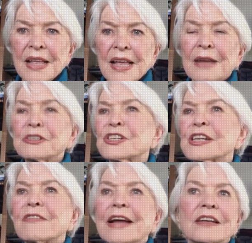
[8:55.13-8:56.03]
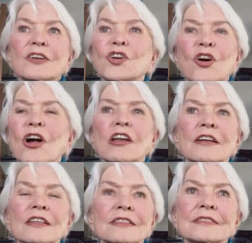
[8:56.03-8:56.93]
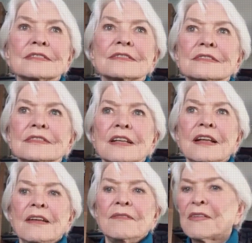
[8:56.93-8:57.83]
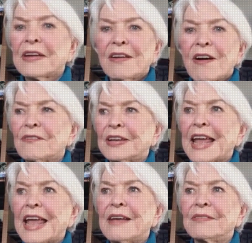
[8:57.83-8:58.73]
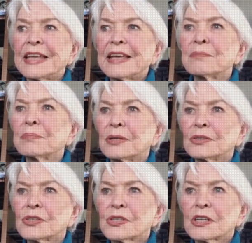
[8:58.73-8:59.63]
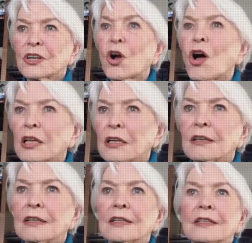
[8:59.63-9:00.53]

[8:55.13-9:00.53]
I wish now I could call her. Very often I have the impulse to call her.